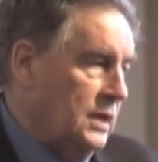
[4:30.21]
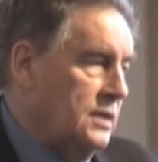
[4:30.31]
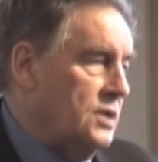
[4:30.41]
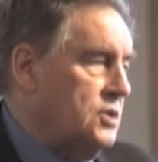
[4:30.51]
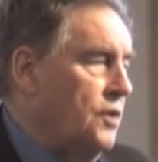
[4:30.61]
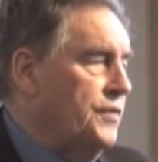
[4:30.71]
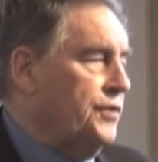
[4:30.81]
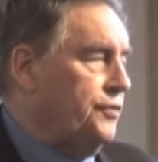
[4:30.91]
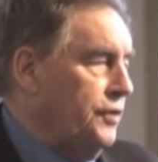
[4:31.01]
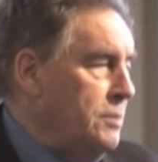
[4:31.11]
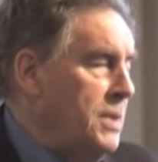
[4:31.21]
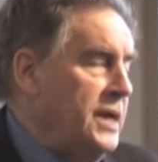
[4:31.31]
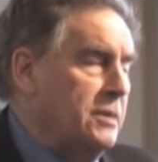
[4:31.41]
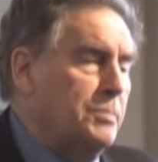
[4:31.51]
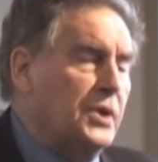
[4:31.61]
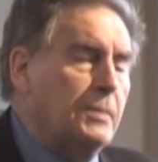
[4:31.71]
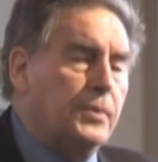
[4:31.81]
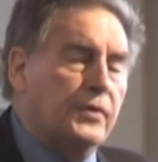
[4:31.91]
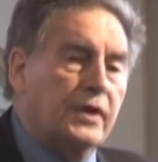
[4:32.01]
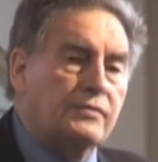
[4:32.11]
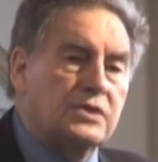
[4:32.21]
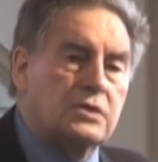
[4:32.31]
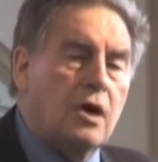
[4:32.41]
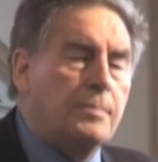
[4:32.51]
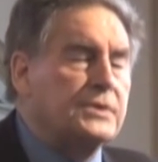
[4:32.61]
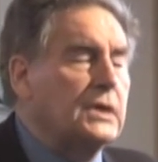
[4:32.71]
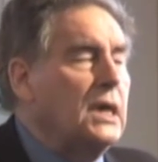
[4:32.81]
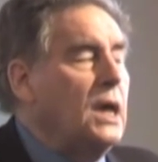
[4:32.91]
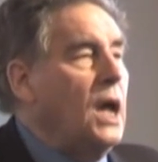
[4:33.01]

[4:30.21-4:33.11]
That's over 3 million people that have stopped.